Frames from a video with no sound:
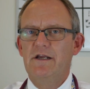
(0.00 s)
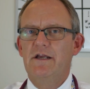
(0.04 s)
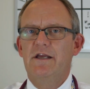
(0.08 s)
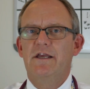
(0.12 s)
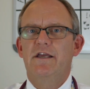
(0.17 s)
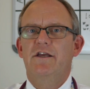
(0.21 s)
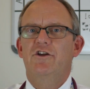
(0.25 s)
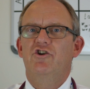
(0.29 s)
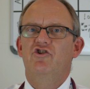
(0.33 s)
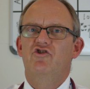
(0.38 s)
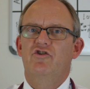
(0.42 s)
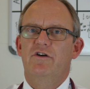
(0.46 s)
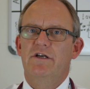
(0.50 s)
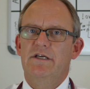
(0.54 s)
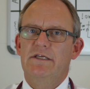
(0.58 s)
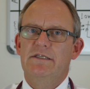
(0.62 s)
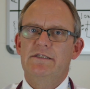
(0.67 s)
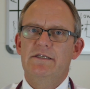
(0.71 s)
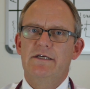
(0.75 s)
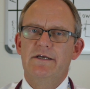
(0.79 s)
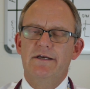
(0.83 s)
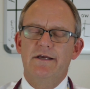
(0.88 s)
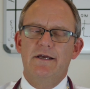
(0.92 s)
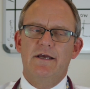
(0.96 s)

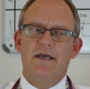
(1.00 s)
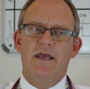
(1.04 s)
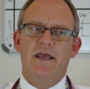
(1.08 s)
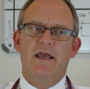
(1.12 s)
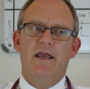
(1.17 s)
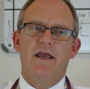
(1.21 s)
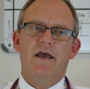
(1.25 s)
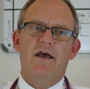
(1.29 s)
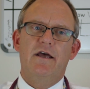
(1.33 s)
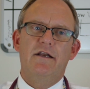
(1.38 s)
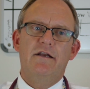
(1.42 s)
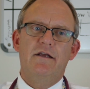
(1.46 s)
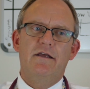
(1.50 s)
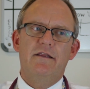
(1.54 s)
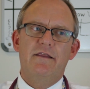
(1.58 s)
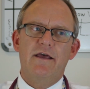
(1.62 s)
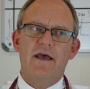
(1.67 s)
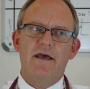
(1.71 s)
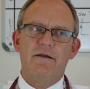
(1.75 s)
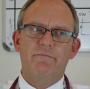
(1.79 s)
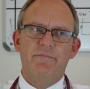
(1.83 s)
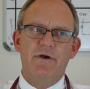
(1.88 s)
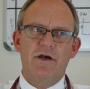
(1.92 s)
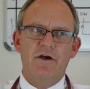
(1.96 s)
injuries. And
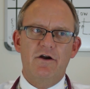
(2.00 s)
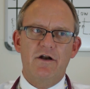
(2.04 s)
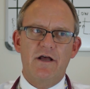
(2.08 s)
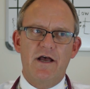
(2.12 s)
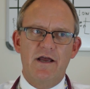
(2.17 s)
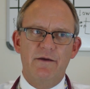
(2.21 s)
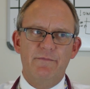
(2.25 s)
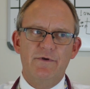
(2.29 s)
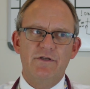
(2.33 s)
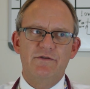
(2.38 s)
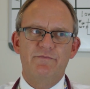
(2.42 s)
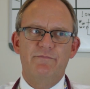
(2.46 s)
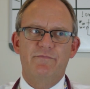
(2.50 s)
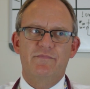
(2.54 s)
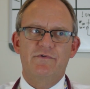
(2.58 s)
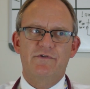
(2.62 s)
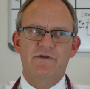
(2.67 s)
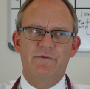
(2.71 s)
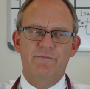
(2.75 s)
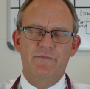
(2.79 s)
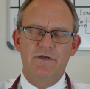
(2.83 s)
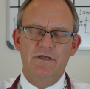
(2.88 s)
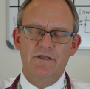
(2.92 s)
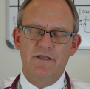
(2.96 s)
that paradigm is
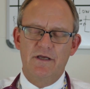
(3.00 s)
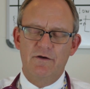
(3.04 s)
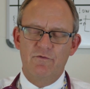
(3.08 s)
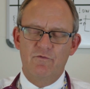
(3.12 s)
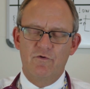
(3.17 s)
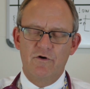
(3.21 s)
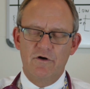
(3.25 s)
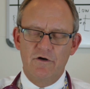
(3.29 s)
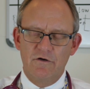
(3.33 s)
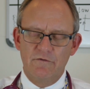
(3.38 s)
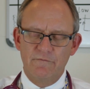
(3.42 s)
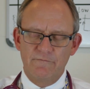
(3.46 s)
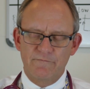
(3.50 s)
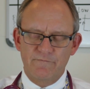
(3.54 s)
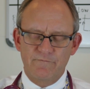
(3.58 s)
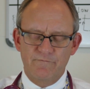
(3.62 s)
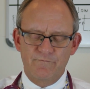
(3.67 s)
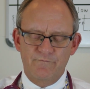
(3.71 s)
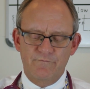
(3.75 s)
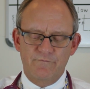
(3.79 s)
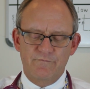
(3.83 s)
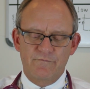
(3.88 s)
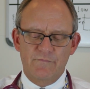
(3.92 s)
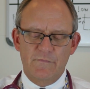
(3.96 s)
something that we're
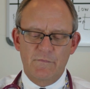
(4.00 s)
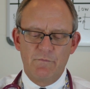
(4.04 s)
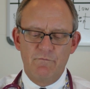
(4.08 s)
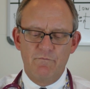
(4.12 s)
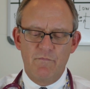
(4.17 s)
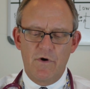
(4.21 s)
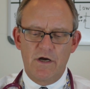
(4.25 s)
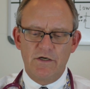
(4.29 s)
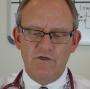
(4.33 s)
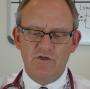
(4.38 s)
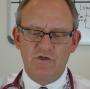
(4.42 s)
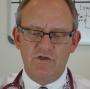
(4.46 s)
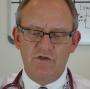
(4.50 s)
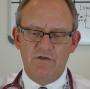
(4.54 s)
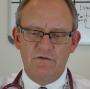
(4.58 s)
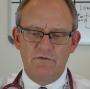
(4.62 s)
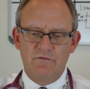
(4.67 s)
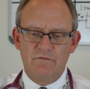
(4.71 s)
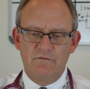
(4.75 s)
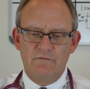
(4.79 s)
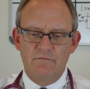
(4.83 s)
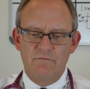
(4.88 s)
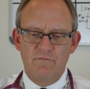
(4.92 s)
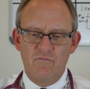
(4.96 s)

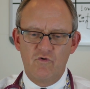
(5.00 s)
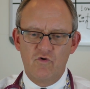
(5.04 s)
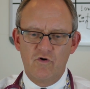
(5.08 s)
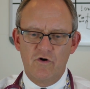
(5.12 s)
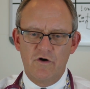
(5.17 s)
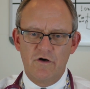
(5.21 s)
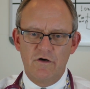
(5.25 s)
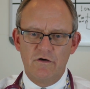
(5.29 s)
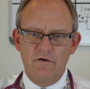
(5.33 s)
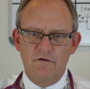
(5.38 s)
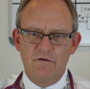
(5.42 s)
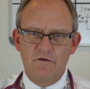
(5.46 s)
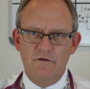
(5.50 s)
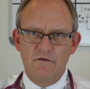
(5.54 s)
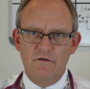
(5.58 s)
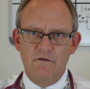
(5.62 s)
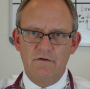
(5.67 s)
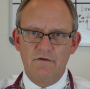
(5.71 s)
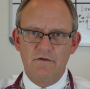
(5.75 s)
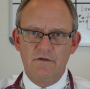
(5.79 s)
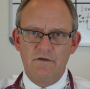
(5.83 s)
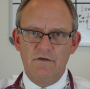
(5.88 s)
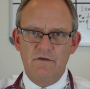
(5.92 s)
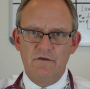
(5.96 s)
much more
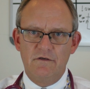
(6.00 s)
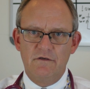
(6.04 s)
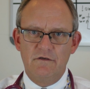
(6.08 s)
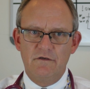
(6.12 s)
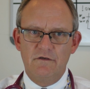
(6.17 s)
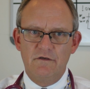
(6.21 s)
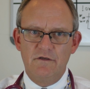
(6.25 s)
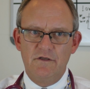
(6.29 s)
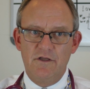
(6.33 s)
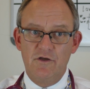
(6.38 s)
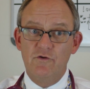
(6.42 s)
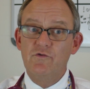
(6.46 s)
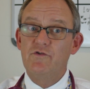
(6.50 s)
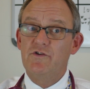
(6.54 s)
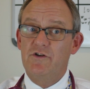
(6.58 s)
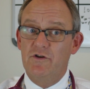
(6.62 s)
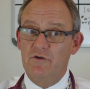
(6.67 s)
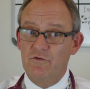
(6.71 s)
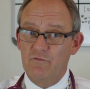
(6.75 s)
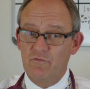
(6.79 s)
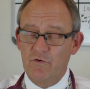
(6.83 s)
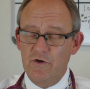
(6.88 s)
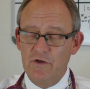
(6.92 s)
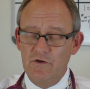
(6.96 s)
used
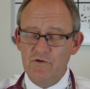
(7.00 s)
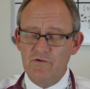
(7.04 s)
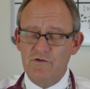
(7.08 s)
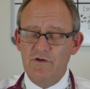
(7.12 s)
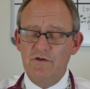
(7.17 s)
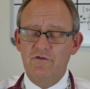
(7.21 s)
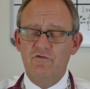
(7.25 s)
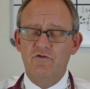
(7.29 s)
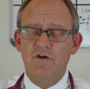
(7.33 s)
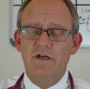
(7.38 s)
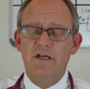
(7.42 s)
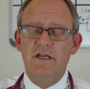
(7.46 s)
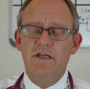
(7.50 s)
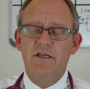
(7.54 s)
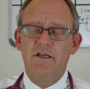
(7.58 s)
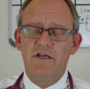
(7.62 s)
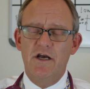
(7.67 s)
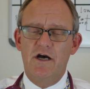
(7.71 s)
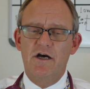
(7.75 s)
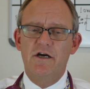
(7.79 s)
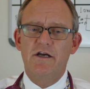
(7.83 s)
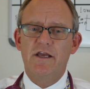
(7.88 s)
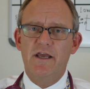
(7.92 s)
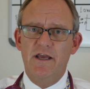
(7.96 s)
to. We're used to treating
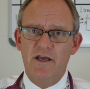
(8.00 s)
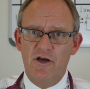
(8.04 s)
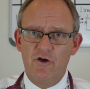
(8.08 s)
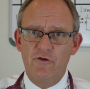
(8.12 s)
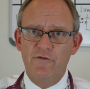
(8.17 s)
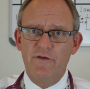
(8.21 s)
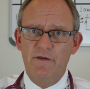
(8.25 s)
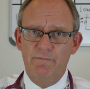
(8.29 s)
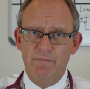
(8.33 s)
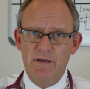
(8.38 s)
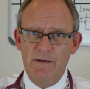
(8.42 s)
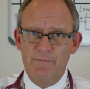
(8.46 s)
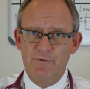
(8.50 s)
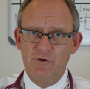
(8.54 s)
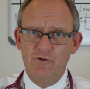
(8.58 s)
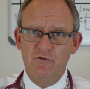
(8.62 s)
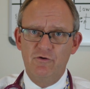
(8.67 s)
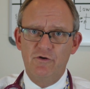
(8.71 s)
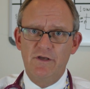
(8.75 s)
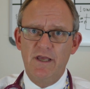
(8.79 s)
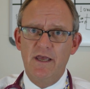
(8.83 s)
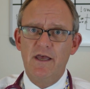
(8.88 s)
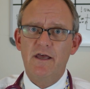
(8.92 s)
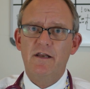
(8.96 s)
young, healthy people
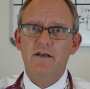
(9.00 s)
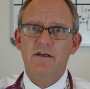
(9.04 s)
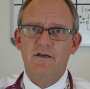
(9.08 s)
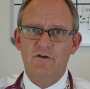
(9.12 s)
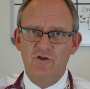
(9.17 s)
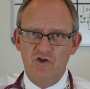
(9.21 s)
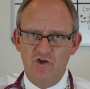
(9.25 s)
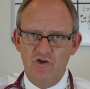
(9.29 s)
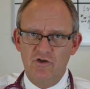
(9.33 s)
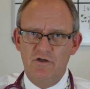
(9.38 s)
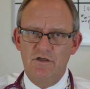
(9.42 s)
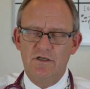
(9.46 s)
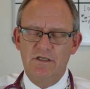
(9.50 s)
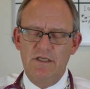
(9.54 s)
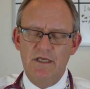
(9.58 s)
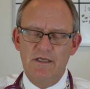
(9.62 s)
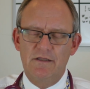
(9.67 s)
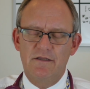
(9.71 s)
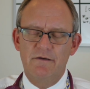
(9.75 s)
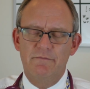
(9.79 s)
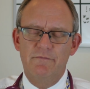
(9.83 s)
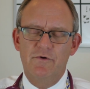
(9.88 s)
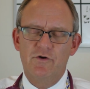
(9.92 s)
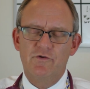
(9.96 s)
who can and should
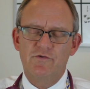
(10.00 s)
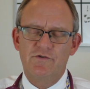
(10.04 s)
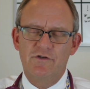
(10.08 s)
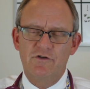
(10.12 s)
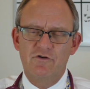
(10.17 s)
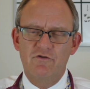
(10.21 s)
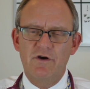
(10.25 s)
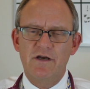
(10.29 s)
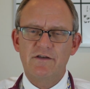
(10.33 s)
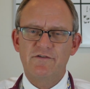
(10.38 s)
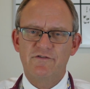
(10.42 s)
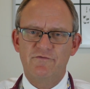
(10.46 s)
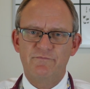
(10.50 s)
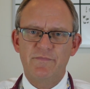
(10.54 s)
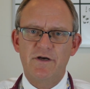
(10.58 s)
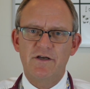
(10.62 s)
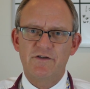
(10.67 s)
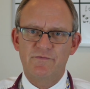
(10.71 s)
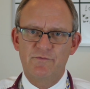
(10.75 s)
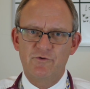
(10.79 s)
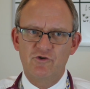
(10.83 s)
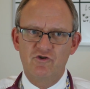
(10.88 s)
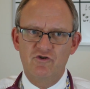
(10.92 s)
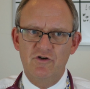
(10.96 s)
get the most aggressive
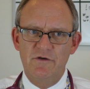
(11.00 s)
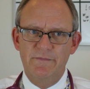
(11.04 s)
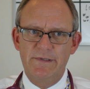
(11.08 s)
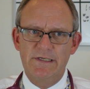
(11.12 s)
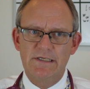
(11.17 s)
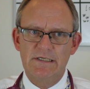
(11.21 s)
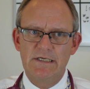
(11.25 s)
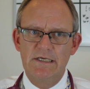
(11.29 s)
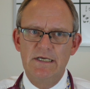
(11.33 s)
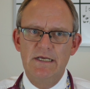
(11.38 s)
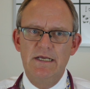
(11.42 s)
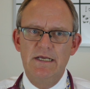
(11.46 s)
possible treatment.